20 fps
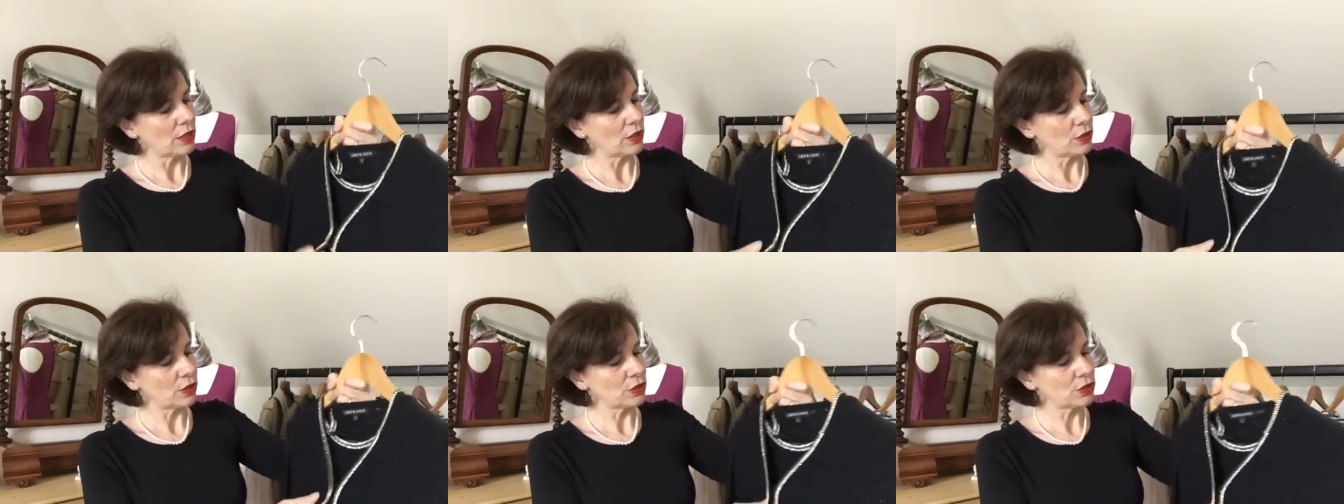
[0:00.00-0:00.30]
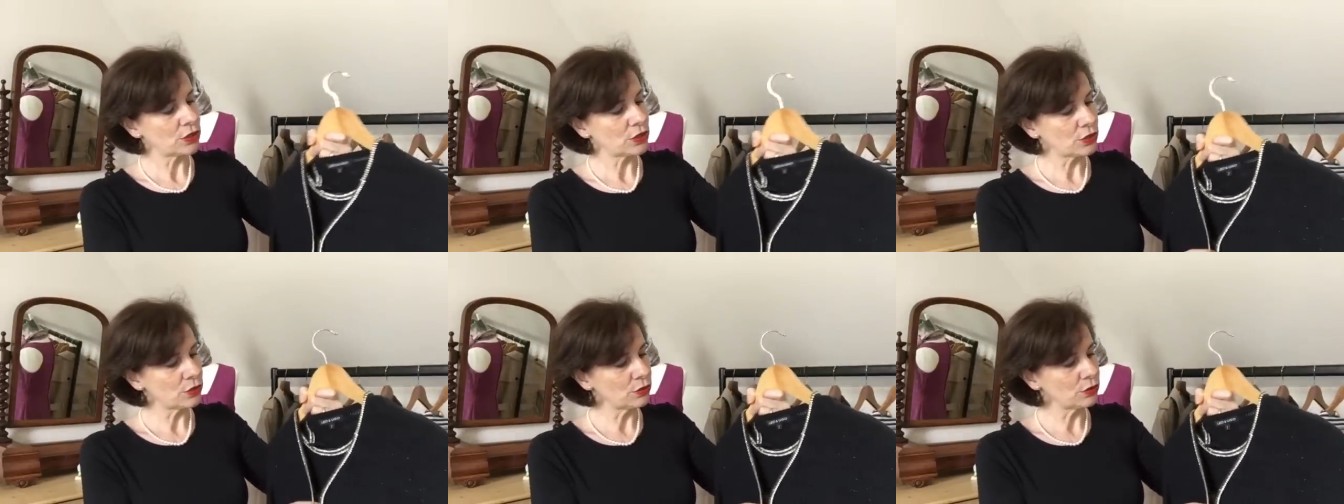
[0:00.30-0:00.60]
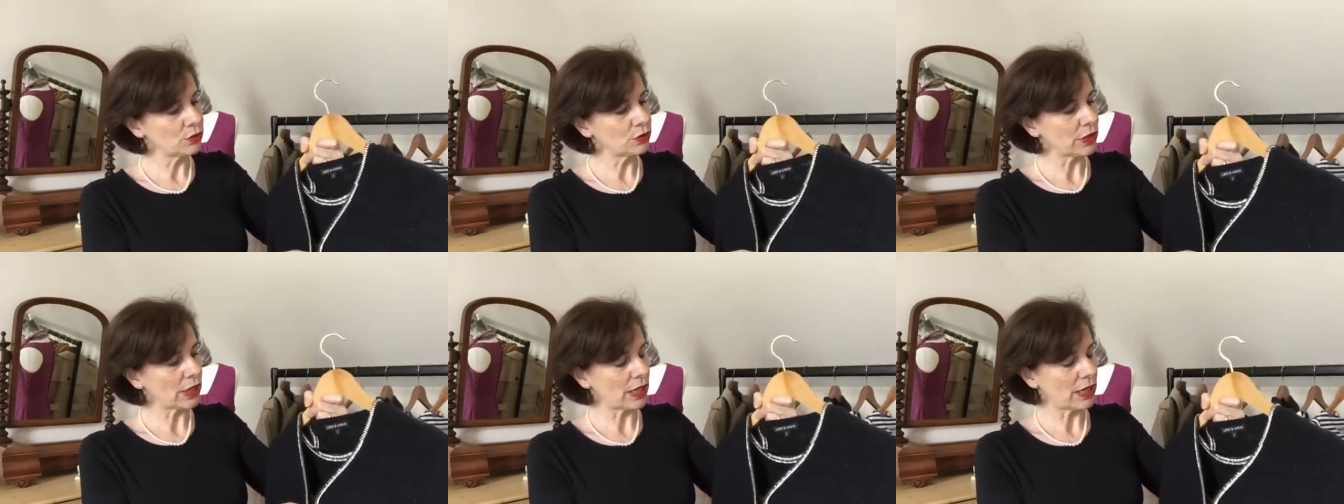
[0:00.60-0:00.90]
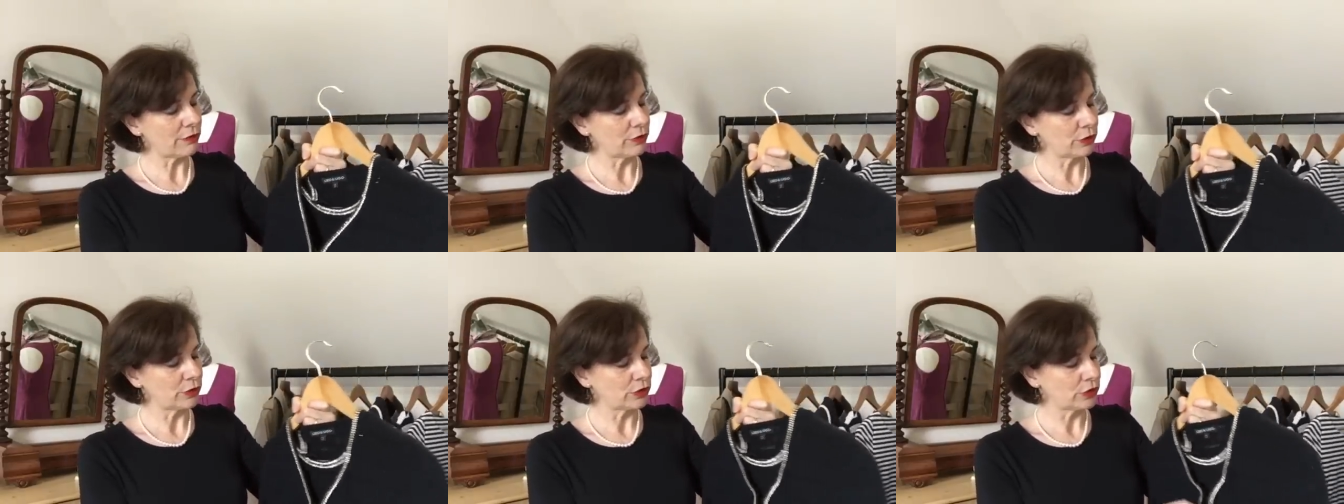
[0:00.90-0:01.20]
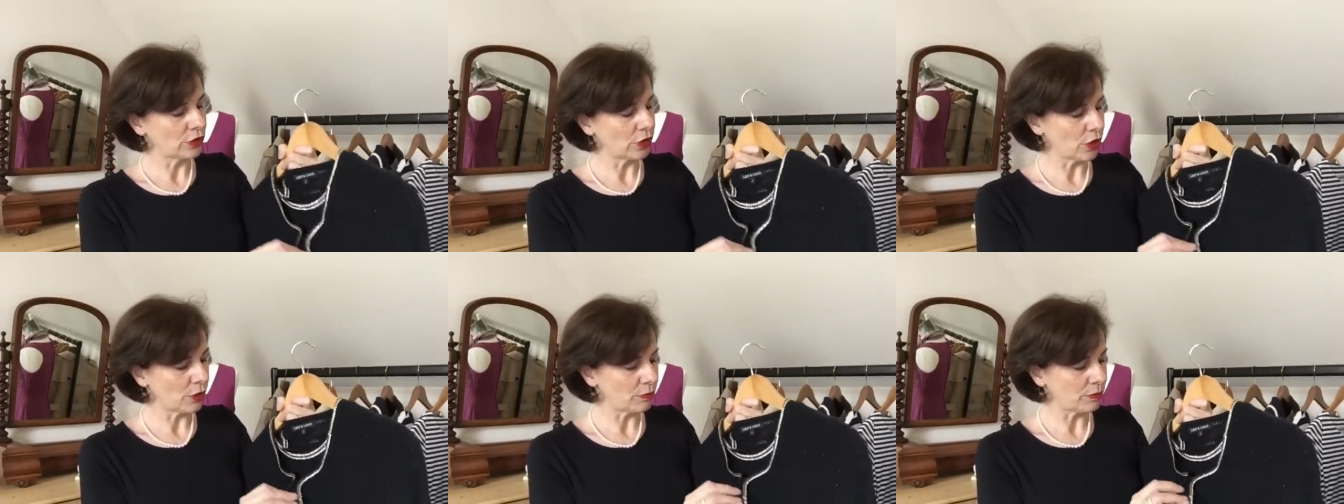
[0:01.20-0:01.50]
uh, suit. I have a
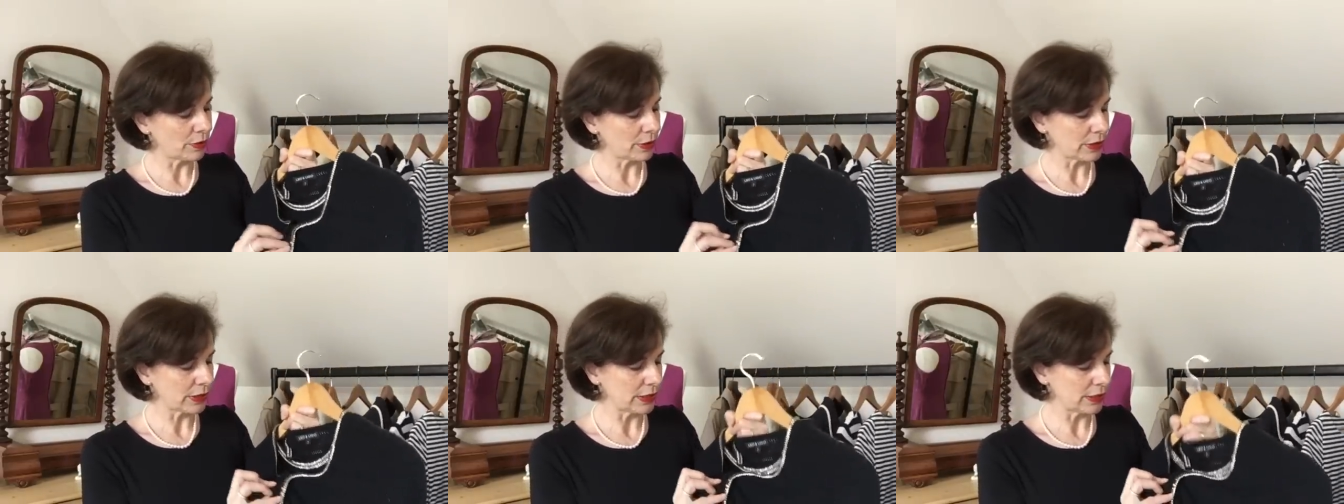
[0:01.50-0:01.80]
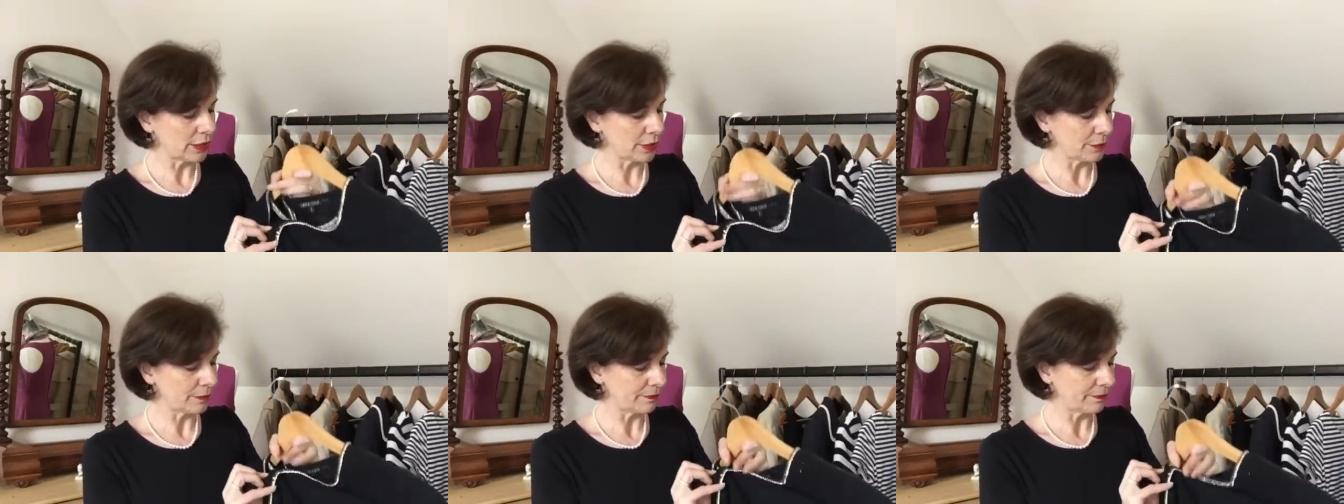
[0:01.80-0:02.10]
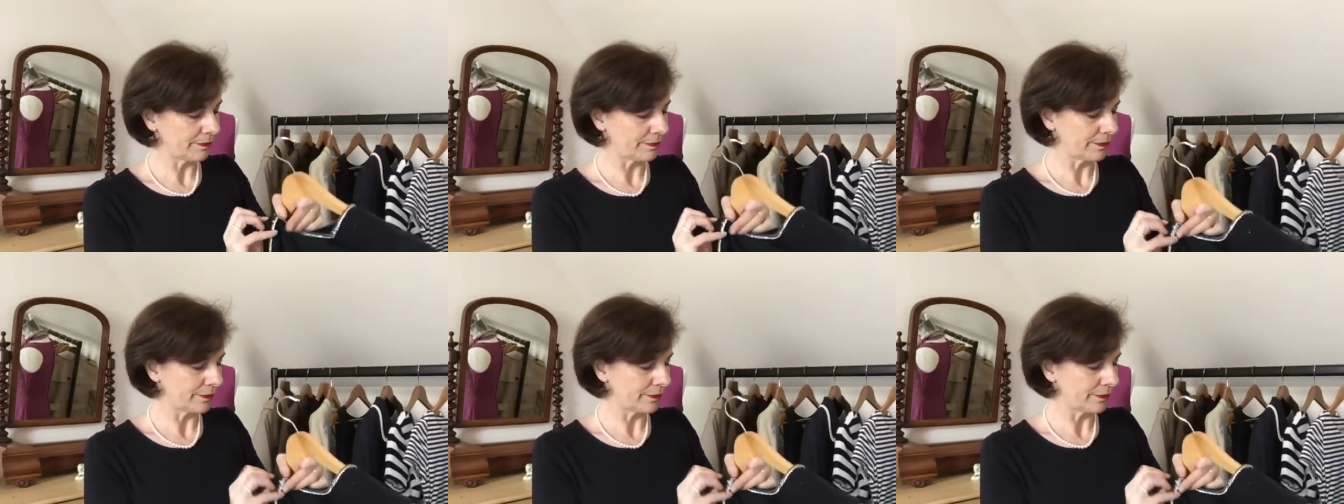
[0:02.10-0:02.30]
top here.